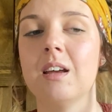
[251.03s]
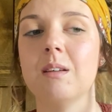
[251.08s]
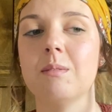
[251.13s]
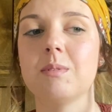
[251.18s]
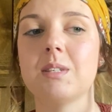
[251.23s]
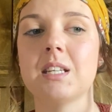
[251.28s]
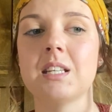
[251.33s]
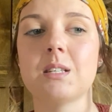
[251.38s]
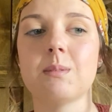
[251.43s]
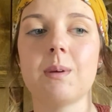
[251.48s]

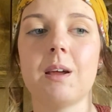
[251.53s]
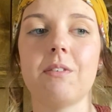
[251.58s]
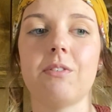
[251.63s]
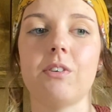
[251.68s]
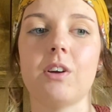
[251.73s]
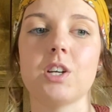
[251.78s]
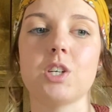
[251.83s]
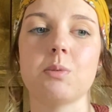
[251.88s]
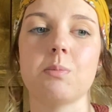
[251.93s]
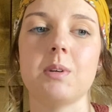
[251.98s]
Since my
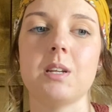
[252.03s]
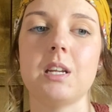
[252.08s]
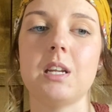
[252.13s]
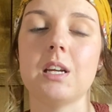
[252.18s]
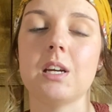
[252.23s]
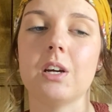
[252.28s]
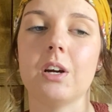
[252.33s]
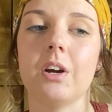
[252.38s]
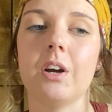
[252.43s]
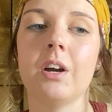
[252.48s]
freshman
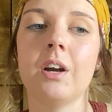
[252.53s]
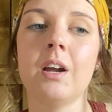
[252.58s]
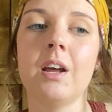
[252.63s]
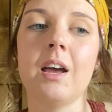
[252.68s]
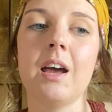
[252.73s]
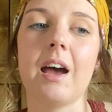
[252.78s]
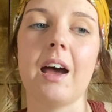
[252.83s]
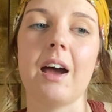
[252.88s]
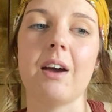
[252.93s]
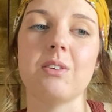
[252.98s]
year,
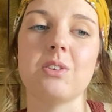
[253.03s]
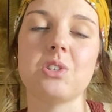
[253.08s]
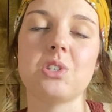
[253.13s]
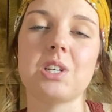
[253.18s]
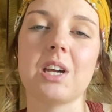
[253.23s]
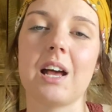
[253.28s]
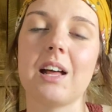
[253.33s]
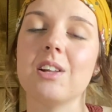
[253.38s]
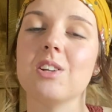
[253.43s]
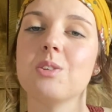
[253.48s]
I was
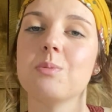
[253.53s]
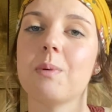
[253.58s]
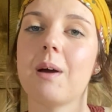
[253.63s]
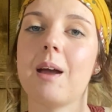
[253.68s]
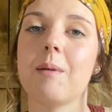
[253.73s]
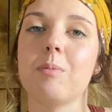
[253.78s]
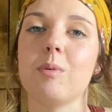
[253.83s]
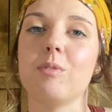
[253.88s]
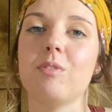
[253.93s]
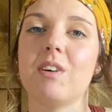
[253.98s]
challenged
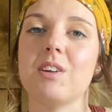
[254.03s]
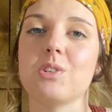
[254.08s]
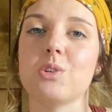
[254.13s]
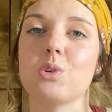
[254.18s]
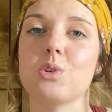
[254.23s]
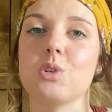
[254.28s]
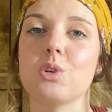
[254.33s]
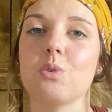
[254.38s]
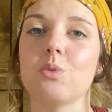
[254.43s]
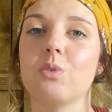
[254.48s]
by a
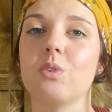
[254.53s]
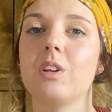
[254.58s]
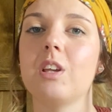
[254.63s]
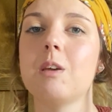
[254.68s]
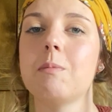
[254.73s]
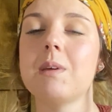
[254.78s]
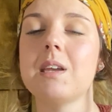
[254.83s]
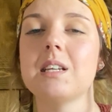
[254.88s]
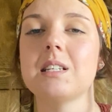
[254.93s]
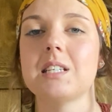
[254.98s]
professor to
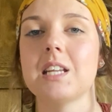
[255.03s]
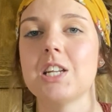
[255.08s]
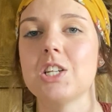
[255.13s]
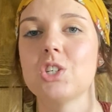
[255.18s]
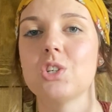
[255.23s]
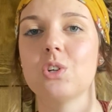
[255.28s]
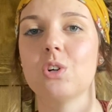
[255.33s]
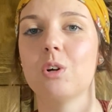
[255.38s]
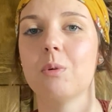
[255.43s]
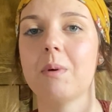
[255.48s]
really be
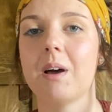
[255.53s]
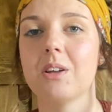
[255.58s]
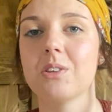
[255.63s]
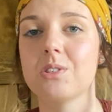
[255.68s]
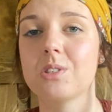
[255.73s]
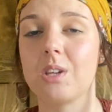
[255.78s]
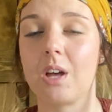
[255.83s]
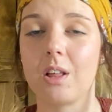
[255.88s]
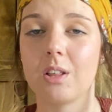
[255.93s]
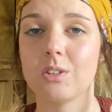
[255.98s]
intentional about
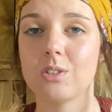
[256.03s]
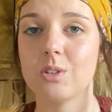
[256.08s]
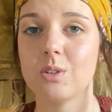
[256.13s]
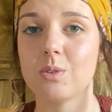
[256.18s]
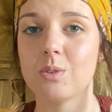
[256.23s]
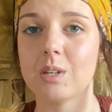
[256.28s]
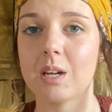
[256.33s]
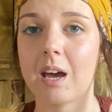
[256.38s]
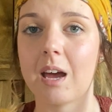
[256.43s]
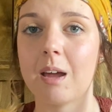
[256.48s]

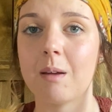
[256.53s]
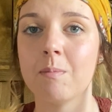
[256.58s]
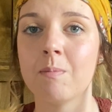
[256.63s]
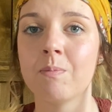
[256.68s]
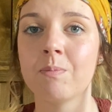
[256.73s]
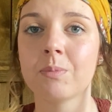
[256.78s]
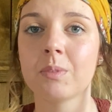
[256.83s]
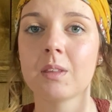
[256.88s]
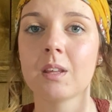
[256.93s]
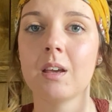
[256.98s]
solitude time.
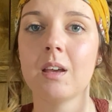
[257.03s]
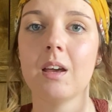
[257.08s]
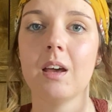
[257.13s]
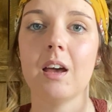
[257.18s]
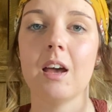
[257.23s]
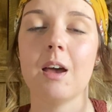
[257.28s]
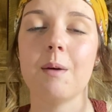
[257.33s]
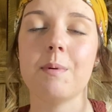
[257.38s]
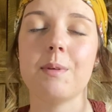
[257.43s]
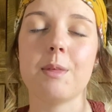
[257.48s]

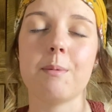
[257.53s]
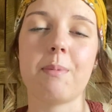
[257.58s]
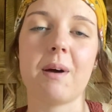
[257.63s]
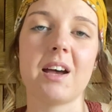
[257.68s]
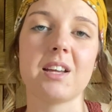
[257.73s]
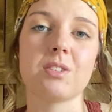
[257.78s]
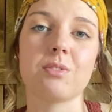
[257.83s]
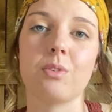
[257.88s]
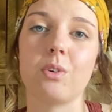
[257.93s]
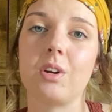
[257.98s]
In the
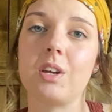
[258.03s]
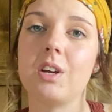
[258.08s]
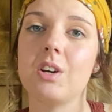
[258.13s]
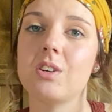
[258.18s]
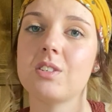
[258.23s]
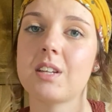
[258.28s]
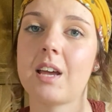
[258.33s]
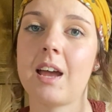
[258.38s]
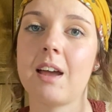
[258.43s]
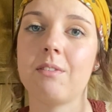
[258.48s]
past 4
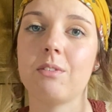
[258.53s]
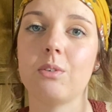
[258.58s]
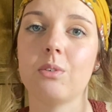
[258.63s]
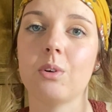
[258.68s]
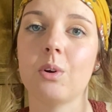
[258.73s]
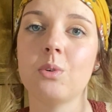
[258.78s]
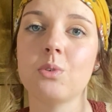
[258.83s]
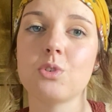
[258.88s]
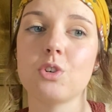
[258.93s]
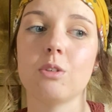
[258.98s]
years, I have
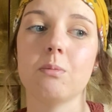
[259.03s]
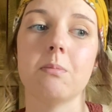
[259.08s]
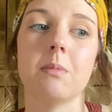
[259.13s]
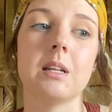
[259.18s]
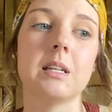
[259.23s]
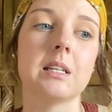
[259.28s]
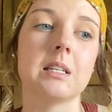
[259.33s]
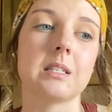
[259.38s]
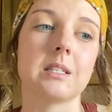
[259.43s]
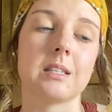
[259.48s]
grown
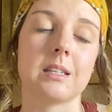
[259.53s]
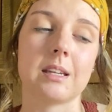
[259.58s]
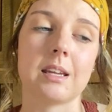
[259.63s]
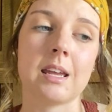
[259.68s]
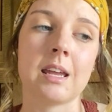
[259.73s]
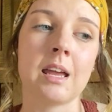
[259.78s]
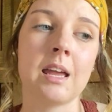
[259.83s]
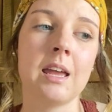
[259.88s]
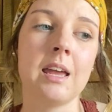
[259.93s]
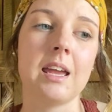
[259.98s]

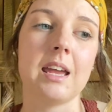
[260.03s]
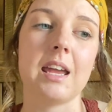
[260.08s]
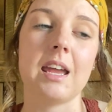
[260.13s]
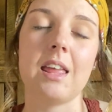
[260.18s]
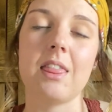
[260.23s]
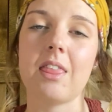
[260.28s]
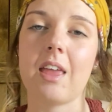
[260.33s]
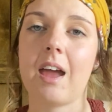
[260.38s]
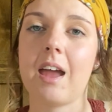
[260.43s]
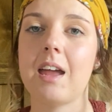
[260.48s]
tremendously
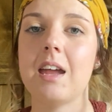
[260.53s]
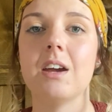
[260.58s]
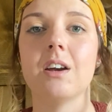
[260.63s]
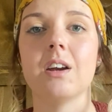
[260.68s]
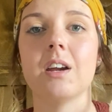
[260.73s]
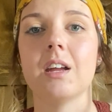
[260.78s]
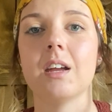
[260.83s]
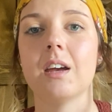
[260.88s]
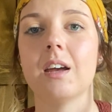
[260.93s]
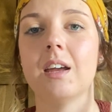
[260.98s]
in that
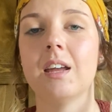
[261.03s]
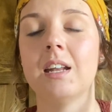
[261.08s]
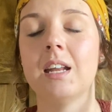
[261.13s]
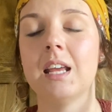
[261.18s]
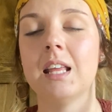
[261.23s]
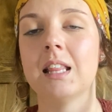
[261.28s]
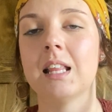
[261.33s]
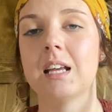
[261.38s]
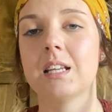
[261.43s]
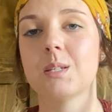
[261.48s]
area and
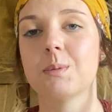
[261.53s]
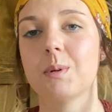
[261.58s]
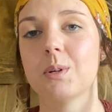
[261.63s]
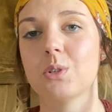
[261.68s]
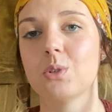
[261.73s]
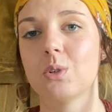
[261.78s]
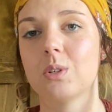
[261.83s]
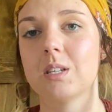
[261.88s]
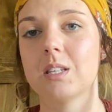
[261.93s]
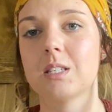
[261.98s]
in that
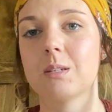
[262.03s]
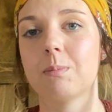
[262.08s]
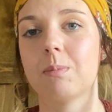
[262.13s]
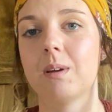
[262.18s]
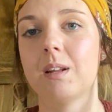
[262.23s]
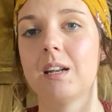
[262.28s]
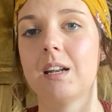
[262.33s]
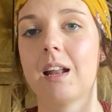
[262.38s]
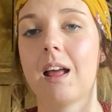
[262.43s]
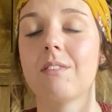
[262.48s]
spiritual
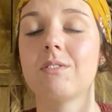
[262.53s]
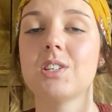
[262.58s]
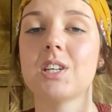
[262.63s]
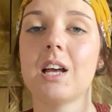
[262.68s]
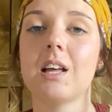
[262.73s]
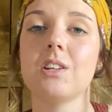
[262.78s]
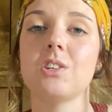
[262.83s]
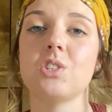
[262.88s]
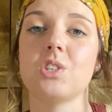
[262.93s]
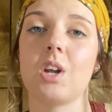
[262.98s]
discipline, and I've
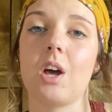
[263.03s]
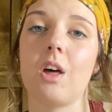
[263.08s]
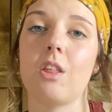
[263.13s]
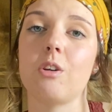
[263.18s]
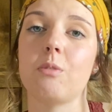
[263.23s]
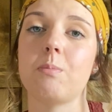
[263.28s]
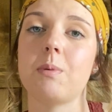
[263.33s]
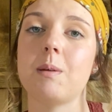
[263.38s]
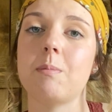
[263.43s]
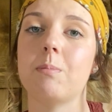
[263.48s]
challenged
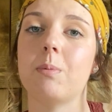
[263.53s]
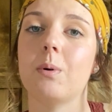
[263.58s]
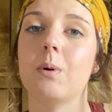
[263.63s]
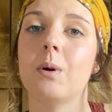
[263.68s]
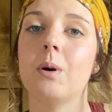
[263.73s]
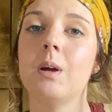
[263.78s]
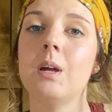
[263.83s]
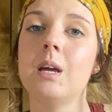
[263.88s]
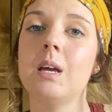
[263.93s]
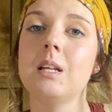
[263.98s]
other
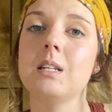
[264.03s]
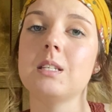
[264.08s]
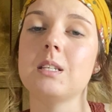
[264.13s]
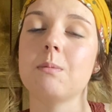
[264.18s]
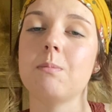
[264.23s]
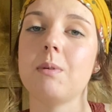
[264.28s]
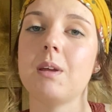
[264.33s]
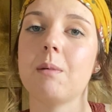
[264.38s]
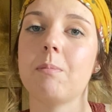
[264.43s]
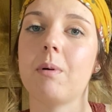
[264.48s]
people
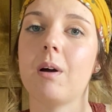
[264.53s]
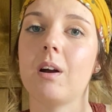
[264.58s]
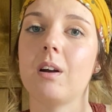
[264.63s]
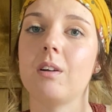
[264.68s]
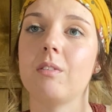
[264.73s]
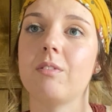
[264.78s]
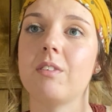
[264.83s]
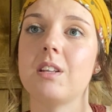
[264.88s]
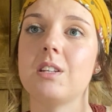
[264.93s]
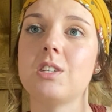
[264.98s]
to be a part
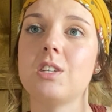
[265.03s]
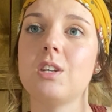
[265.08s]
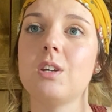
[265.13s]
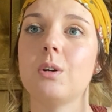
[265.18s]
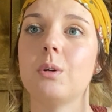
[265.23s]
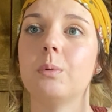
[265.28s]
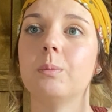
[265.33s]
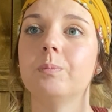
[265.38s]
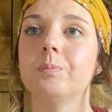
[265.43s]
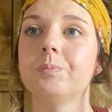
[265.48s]
of it
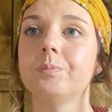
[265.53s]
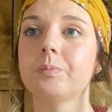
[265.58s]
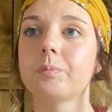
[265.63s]
too.